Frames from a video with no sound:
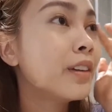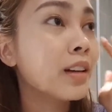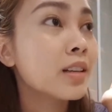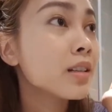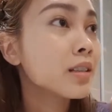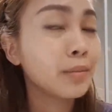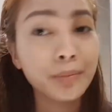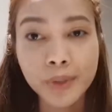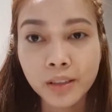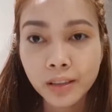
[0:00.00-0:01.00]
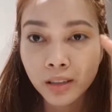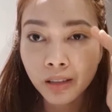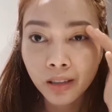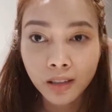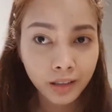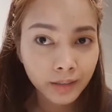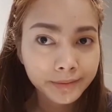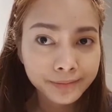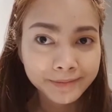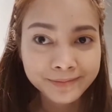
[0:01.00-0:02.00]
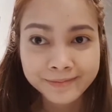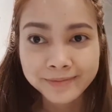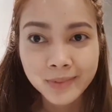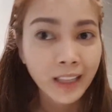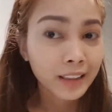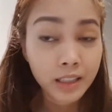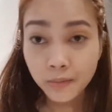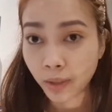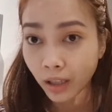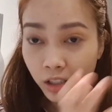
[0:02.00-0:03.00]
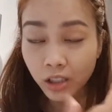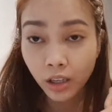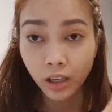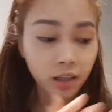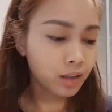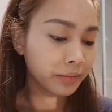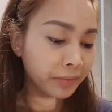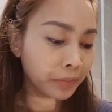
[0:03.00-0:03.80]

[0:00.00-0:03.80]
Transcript: Very simple. At least na siya'y